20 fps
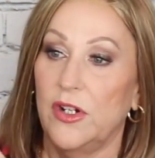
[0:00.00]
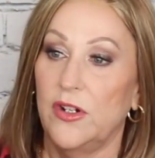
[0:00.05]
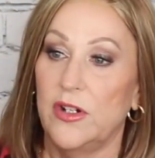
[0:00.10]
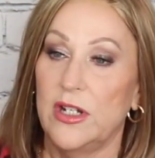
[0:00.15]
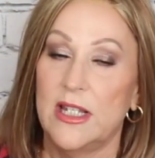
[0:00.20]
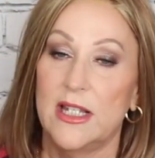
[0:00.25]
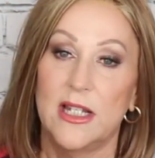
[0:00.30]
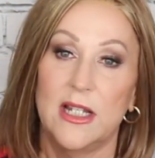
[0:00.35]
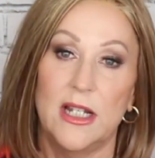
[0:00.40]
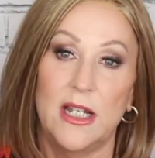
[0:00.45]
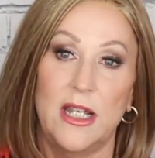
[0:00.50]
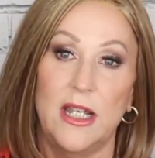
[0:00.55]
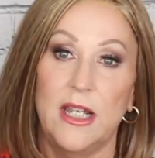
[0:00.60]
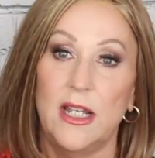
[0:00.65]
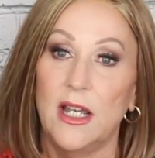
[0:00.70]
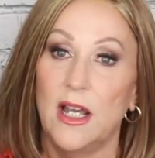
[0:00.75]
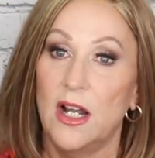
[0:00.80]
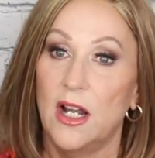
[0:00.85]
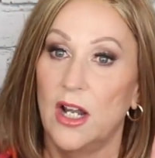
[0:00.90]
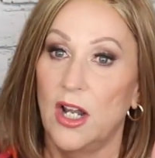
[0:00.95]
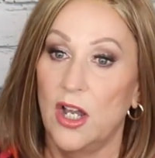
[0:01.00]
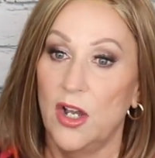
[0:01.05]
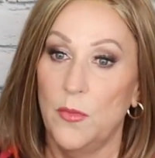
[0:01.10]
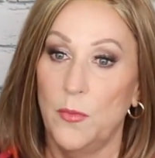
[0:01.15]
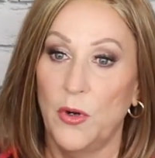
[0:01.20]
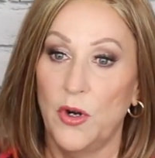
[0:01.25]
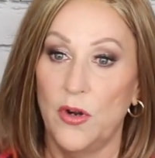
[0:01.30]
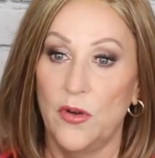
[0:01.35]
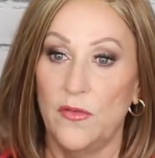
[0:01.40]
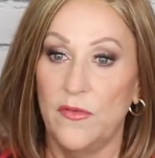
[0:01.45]
very sleek,
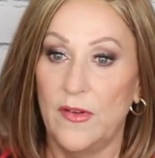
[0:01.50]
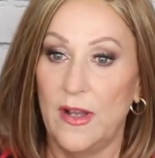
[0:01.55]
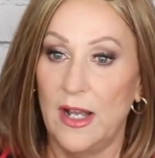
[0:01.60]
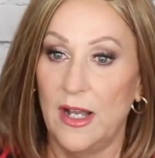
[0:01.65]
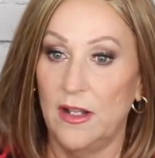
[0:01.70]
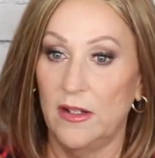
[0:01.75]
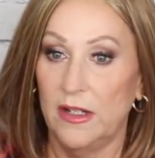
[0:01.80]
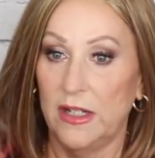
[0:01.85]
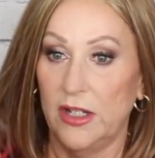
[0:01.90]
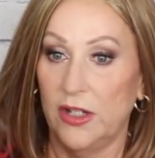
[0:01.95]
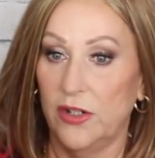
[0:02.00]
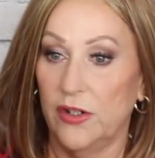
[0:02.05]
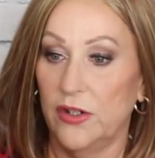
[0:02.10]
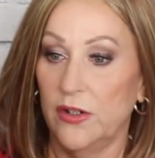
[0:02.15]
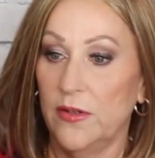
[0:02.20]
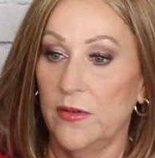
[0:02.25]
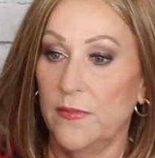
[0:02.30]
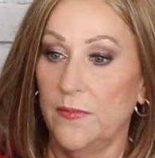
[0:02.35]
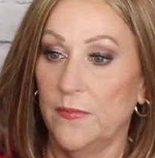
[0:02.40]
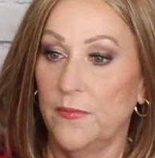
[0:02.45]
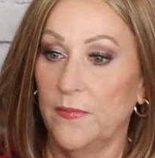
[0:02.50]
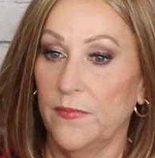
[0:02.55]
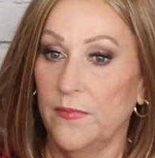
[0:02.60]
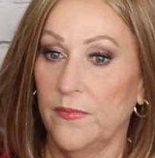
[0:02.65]
low profile here.